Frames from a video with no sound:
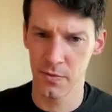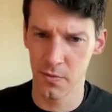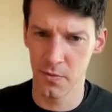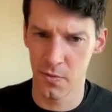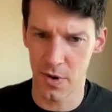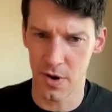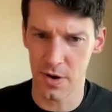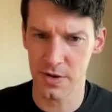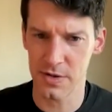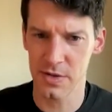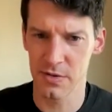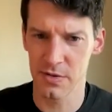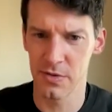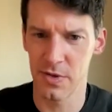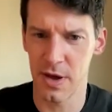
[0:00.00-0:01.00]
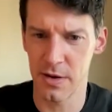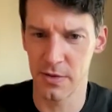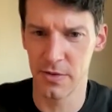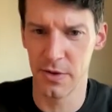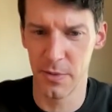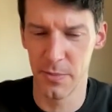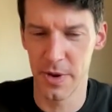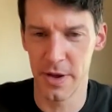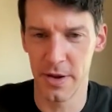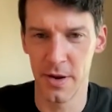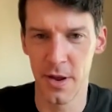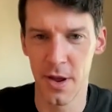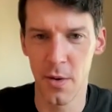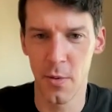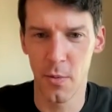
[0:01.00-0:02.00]
Walk us through that a little bit.
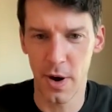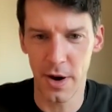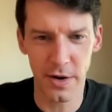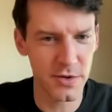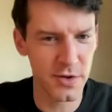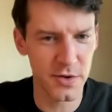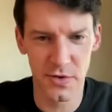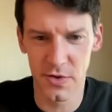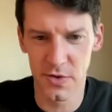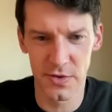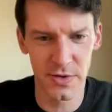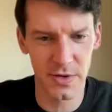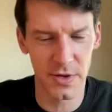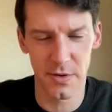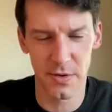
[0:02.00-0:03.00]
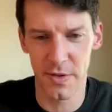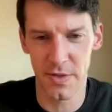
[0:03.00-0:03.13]
Why did you choose to do